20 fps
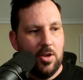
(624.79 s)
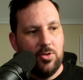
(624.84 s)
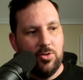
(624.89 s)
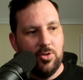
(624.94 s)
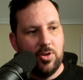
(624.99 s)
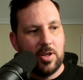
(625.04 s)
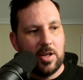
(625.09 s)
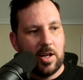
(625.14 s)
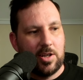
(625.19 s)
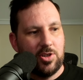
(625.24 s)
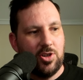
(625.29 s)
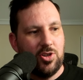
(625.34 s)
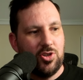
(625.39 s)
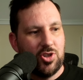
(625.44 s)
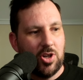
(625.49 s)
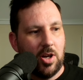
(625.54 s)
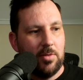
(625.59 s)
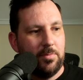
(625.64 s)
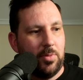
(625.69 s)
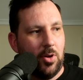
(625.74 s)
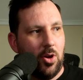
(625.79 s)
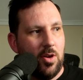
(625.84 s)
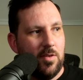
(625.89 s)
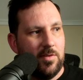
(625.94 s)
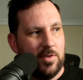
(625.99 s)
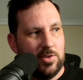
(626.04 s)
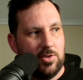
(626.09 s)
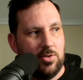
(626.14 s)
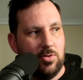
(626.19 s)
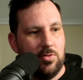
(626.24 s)
you can actually jump
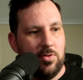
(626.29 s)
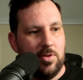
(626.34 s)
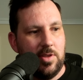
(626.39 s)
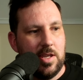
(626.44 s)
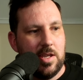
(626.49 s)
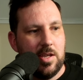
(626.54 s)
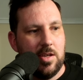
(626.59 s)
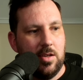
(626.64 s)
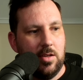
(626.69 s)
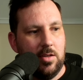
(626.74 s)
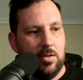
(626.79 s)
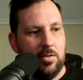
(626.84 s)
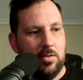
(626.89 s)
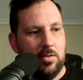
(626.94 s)
over to the